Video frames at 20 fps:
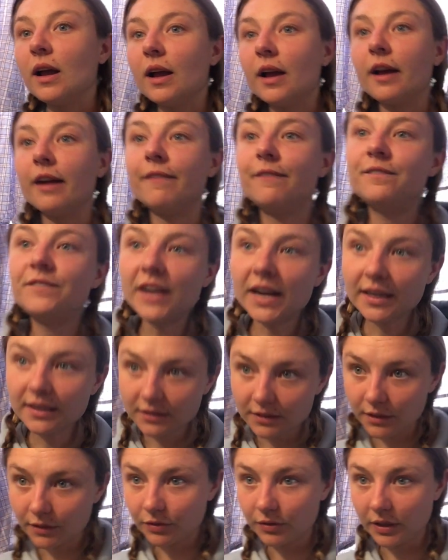
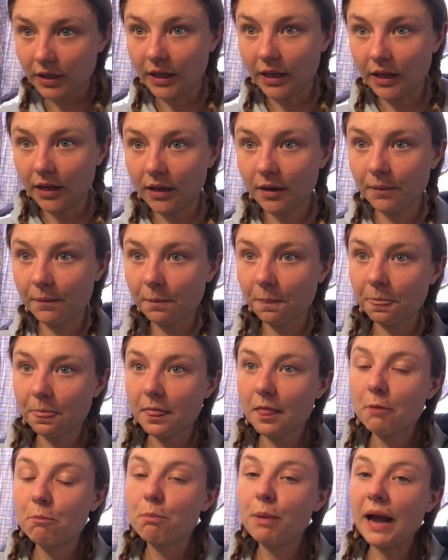effectively
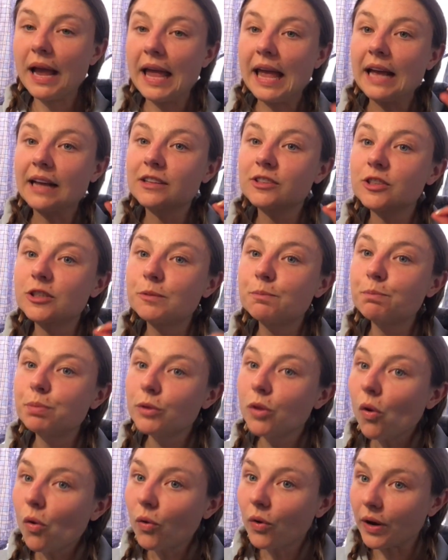by
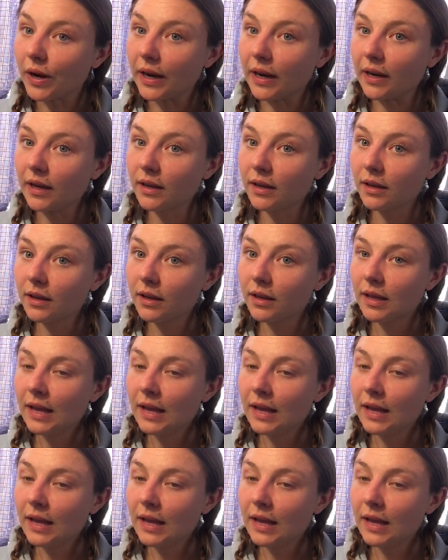exploring